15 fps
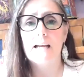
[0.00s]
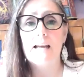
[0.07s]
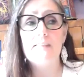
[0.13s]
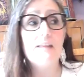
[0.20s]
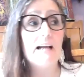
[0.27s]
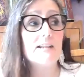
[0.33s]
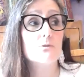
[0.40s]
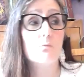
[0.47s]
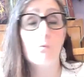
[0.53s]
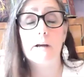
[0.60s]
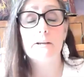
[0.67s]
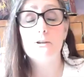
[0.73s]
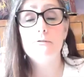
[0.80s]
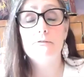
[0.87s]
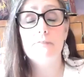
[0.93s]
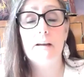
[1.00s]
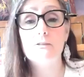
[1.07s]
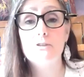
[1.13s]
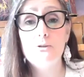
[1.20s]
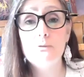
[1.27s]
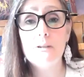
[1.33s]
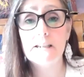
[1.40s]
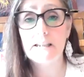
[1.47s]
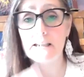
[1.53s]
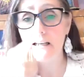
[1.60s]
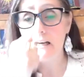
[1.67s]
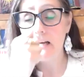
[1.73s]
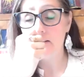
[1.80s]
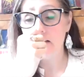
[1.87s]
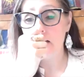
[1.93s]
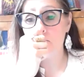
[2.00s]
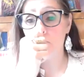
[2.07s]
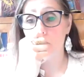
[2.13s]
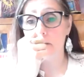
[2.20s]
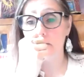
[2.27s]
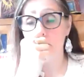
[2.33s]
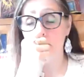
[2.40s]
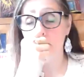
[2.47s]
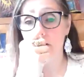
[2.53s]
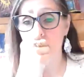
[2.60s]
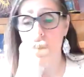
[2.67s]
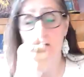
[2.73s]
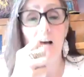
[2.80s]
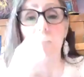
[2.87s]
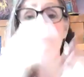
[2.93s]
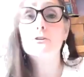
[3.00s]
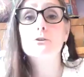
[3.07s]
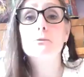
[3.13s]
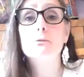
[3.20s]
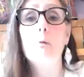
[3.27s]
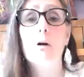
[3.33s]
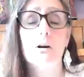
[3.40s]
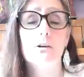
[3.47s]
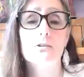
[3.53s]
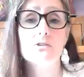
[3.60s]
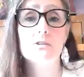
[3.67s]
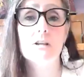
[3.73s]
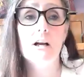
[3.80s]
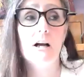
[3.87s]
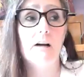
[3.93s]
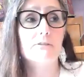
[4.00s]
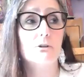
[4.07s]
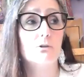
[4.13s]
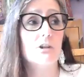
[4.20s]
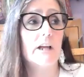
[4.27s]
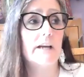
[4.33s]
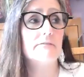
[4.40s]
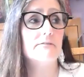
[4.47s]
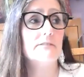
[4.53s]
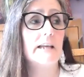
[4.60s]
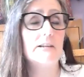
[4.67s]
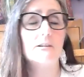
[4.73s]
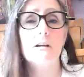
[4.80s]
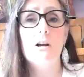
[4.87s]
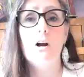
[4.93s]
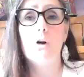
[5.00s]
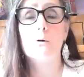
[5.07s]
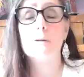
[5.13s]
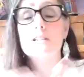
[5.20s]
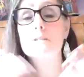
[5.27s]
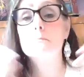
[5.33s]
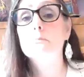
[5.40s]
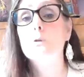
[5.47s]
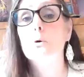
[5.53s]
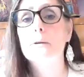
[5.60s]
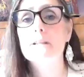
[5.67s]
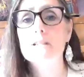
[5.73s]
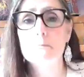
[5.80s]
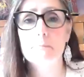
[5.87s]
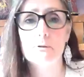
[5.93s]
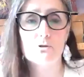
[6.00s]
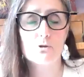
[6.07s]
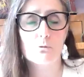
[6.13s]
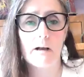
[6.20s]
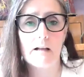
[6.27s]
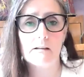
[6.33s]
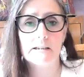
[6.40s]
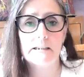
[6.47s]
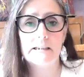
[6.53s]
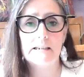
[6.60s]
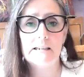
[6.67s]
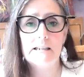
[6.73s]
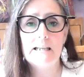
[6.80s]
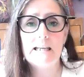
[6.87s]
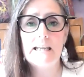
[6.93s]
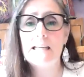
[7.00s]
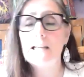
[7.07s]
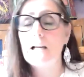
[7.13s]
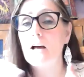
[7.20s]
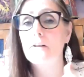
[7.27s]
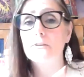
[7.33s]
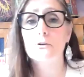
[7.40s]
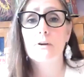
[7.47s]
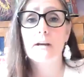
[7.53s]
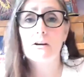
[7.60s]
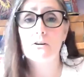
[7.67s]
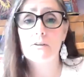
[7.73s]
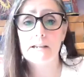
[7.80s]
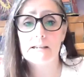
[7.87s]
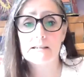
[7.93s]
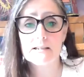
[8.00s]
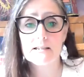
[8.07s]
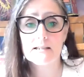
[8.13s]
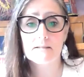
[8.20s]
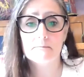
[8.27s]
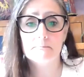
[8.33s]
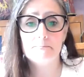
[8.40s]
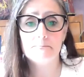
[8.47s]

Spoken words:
And that's why you found unity. That's why you found other parts of your life that are exploring spirituality in other areas.